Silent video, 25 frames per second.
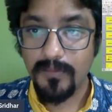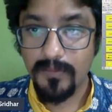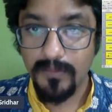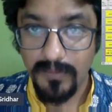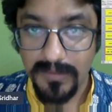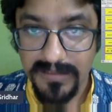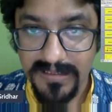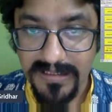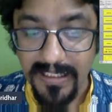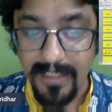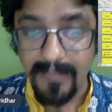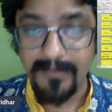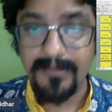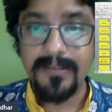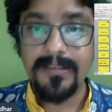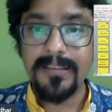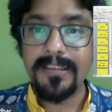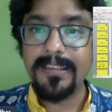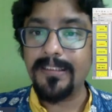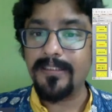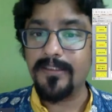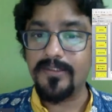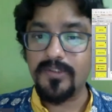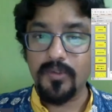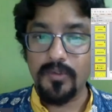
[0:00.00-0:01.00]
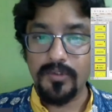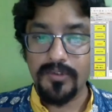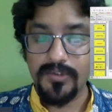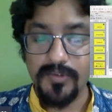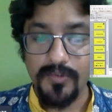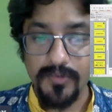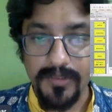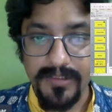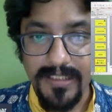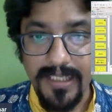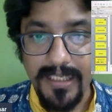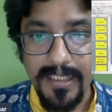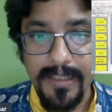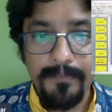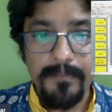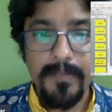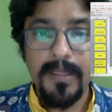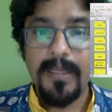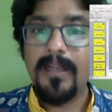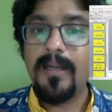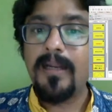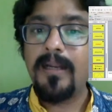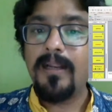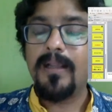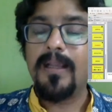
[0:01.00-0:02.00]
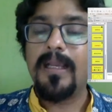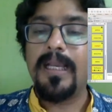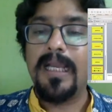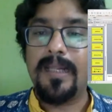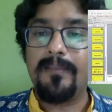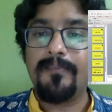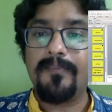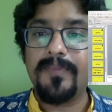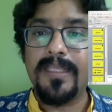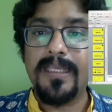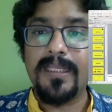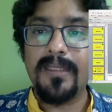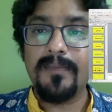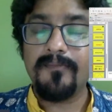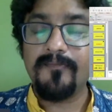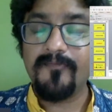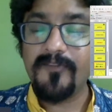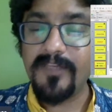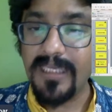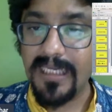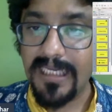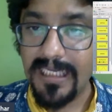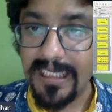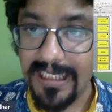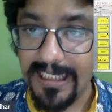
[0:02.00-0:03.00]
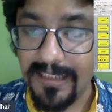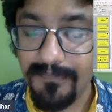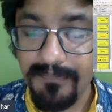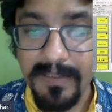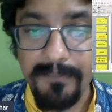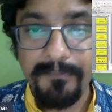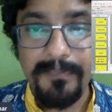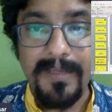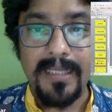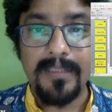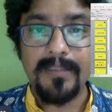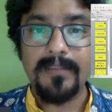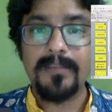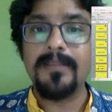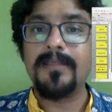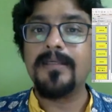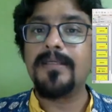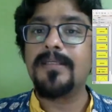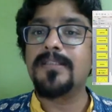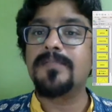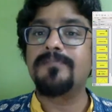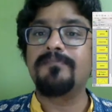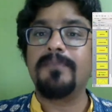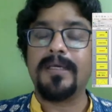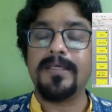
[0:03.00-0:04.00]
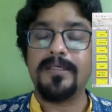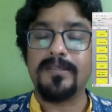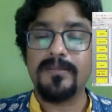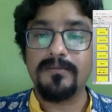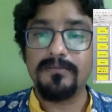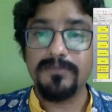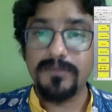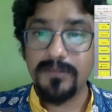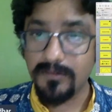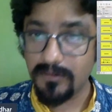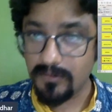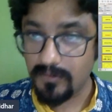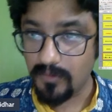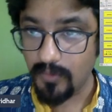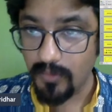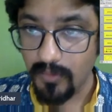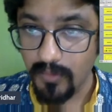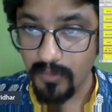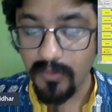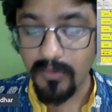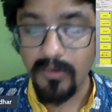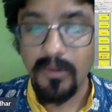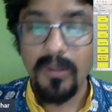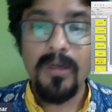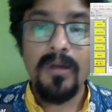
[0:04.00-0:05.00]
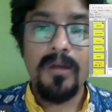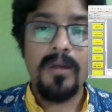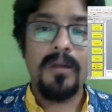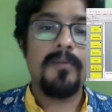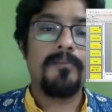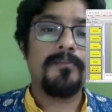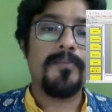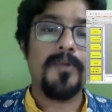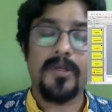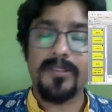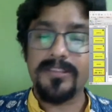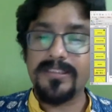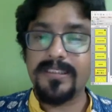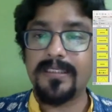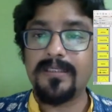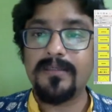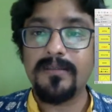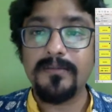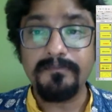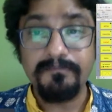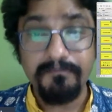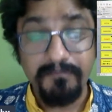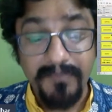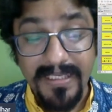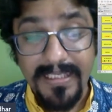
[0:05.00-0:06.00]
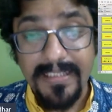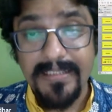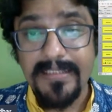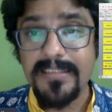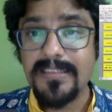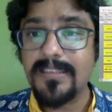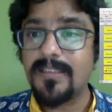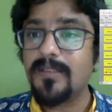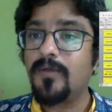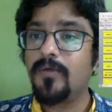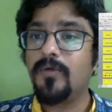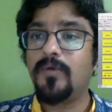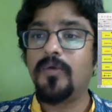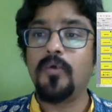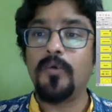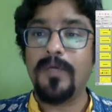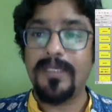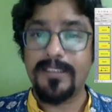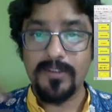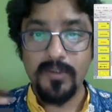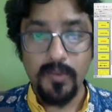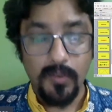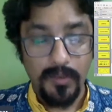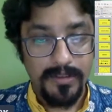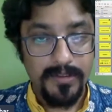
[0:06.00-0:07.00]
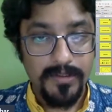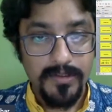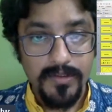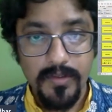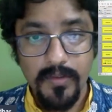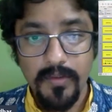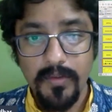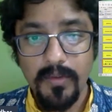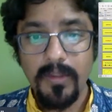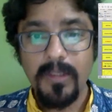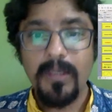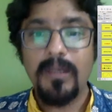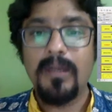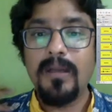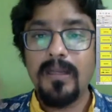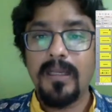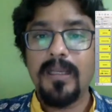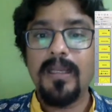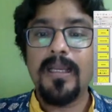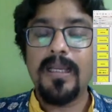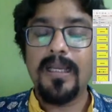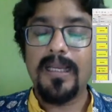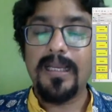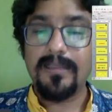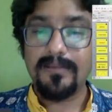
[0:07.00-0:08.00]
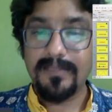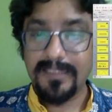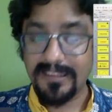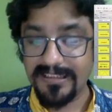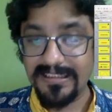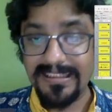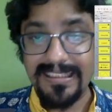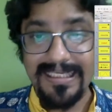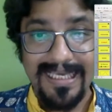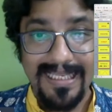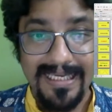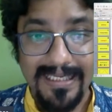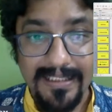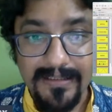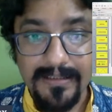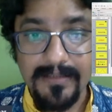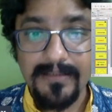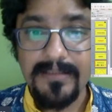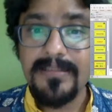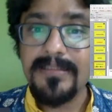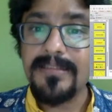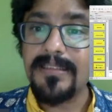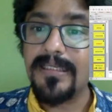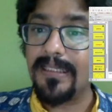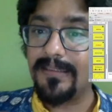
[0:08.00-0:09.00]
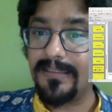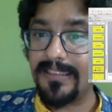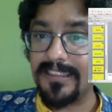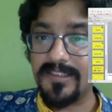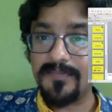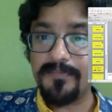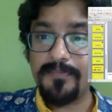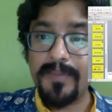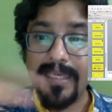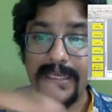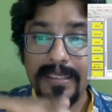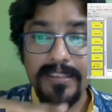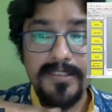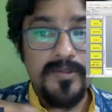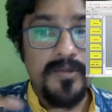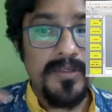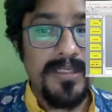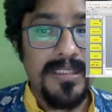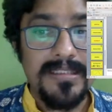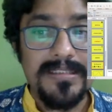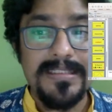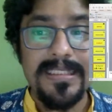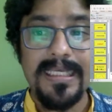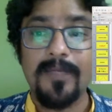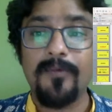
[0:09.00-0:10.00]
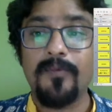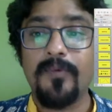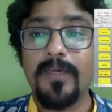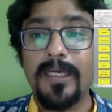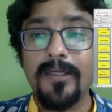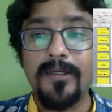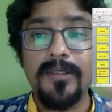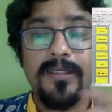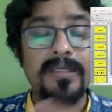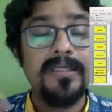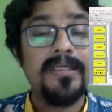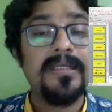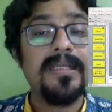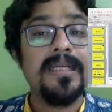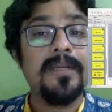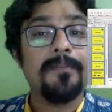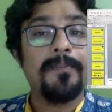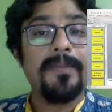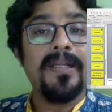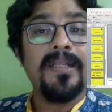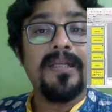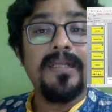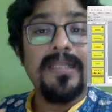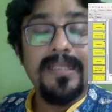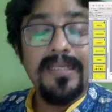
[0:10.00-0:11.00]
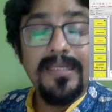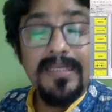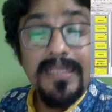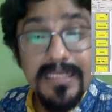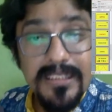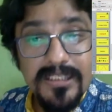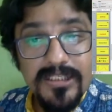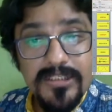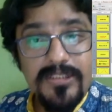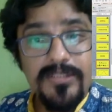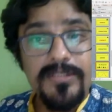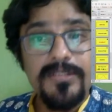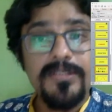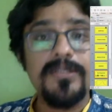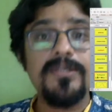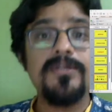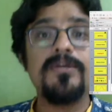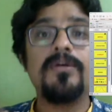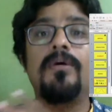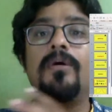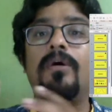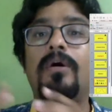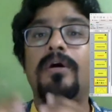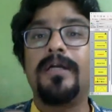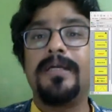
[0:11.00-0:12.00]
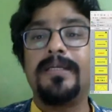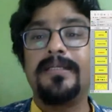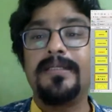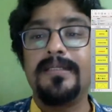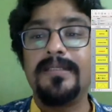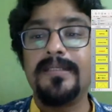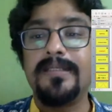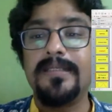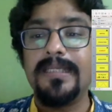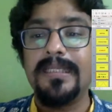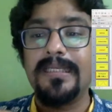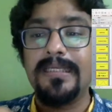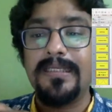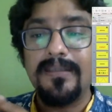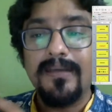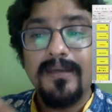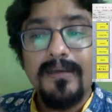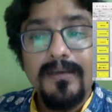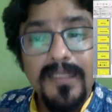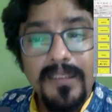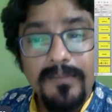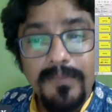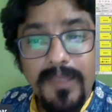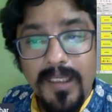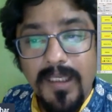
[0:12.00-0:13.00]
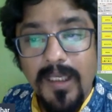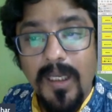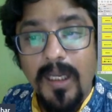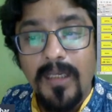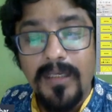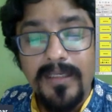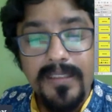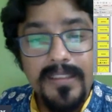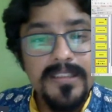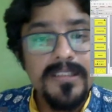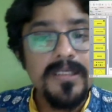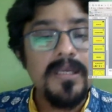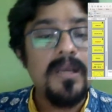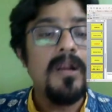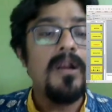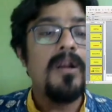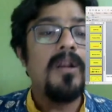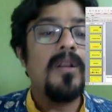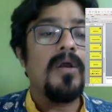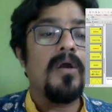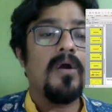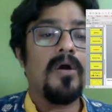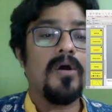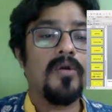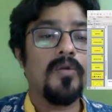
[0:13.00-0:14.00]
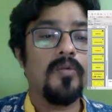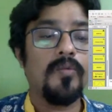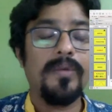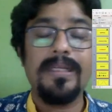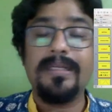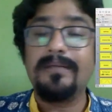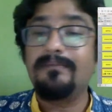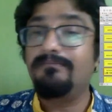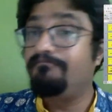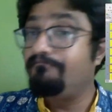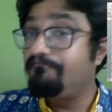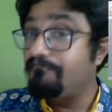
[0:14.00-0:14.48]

started in so and so time, and then I had my partners, my co-project mates who were so and so. These are the characters and the space. You can say I did it in a particular industry, or I did it internally in my college, or we